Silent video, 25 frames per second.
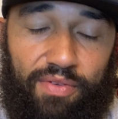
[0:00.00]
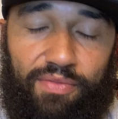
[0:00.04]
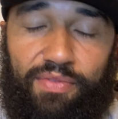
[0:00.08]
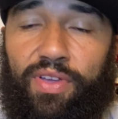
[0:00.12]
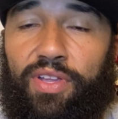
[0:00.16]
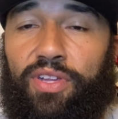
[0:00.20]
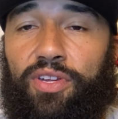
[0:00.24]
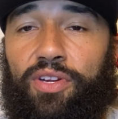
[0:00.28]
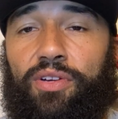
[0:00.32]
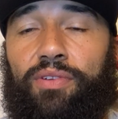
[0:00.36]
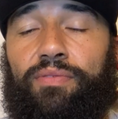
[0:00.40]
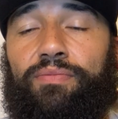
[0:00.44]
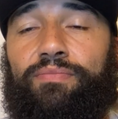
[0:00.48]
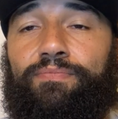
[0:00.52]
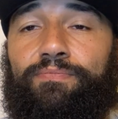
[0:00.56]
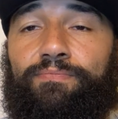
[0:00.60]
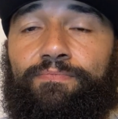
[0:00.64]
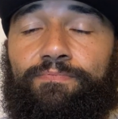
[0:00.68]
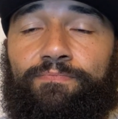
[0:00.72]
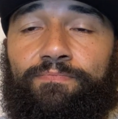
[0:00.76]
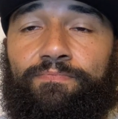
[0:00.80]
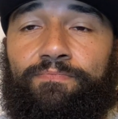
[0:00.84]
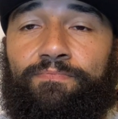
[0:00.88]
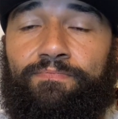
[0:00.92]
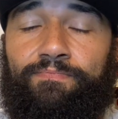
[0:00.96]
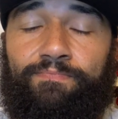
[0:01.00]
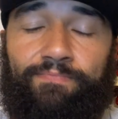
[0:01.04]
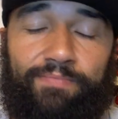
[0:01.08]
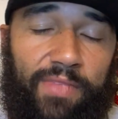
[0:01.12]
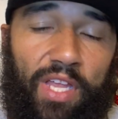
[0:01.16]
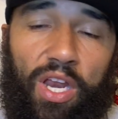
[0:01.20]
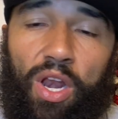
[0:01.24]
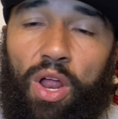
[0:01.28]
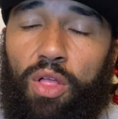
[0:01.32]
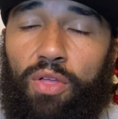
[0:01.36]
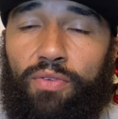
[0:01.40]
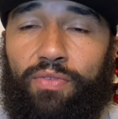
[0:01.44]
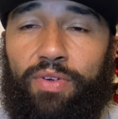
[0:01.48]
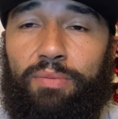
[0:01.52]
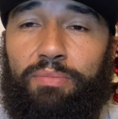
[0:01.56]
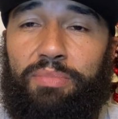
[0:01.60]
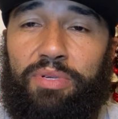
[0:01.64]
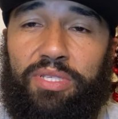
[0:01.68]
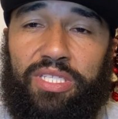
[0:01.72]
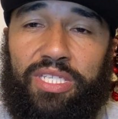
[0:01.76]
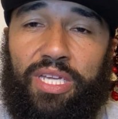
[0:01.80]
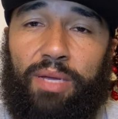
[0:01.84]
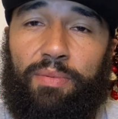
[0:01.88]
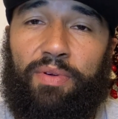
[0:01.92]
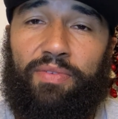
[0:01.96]
vineyard. Not all of it,
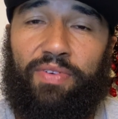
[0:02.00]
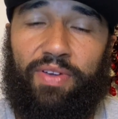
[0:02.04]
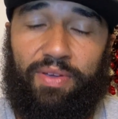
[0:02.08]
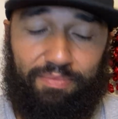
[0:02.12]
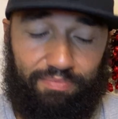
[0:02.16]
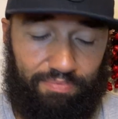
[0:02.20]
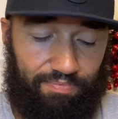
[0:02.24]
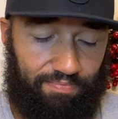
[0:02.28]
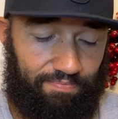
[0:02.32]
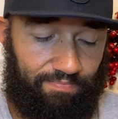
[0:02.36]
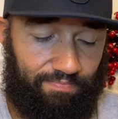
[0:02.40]
but some of it.